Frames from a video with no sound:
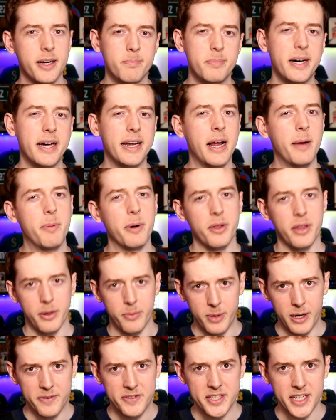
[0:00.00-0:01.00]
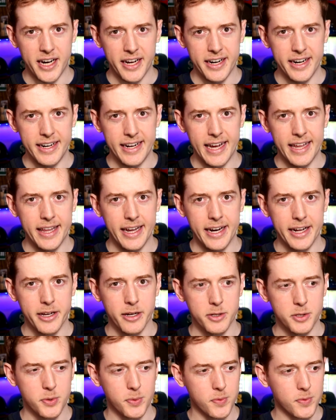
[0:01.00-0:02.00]
but Eberle whiffs on it, and then it
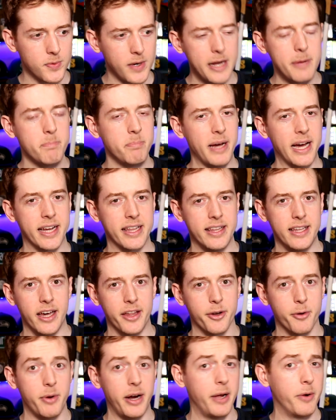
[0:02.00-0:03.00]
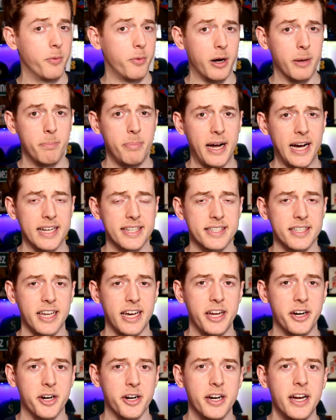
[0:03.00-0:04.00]
goes right back the other way one pass
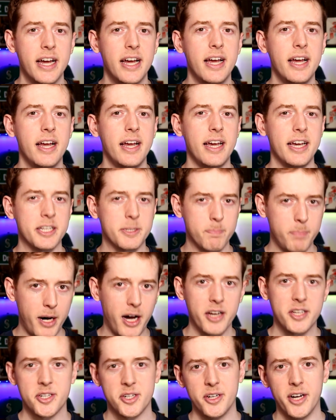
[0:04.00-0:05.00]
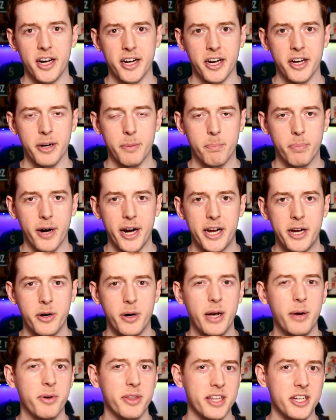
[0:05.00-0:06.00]
later. It's Pasternak on a
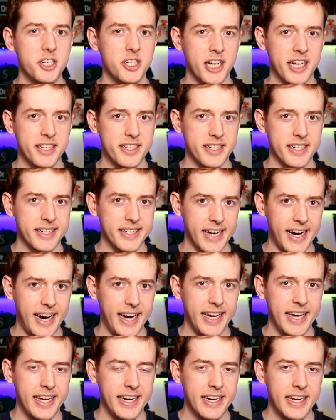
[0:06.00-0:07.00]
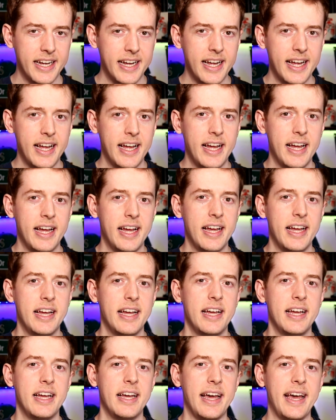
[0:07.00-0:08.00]
breakaway with a chance to tie it,
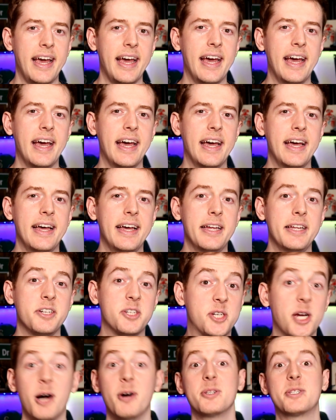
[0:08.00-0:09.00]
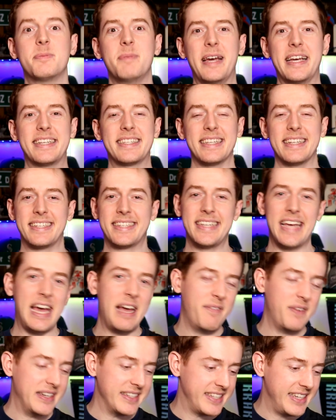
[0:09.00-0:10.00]
and Jones makes the
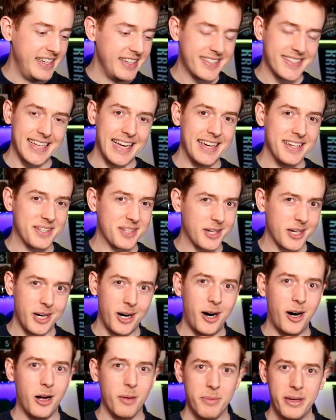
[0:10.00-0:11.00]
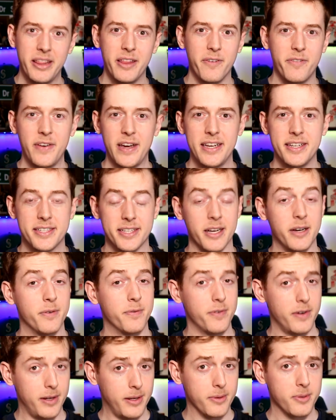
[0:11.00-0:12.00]
save as he stays calm in the face
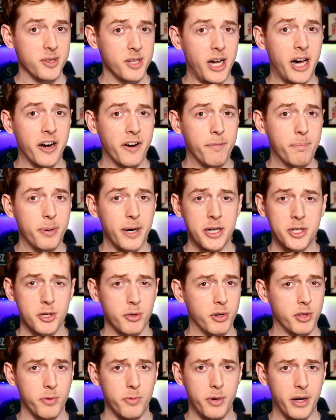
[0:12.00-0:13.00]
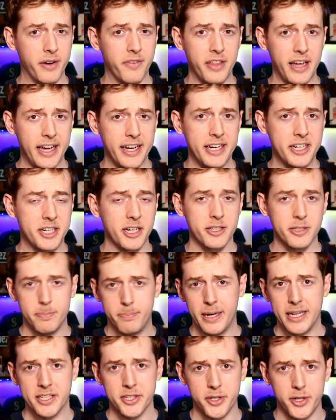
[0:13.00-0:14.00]
of a lot of pressure with one of the NHL's
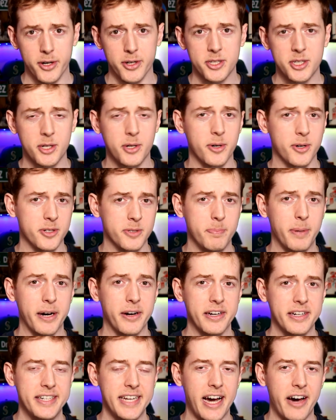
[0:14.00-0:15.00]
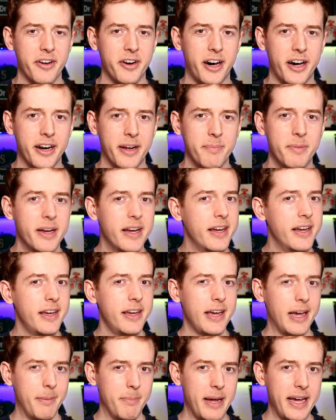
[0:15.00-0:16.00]
best goal scorers bearing down on him,
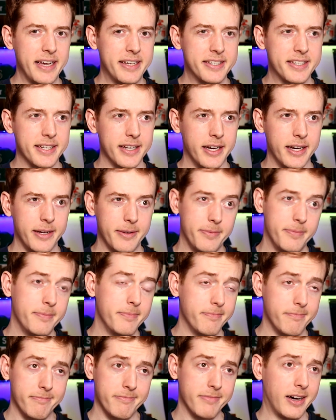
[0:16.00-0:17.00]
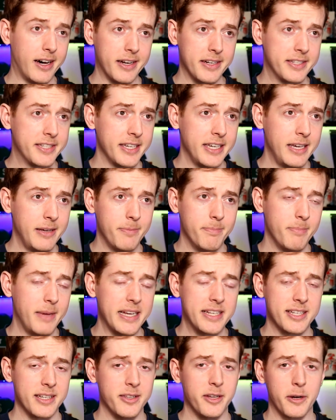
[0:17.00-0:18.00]
and makes, honestly, he
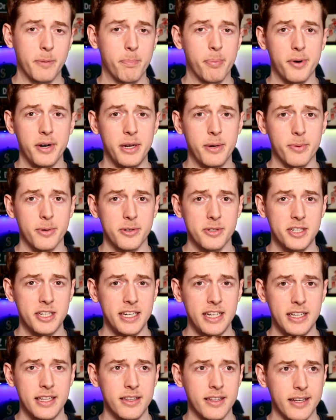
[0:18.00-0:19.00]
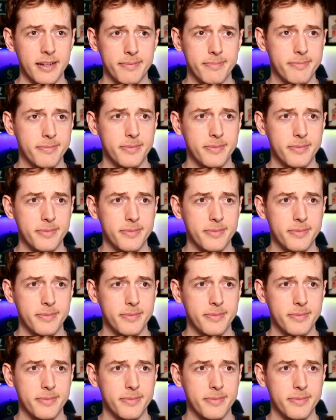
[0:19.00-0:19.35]
makes it look pretty routine.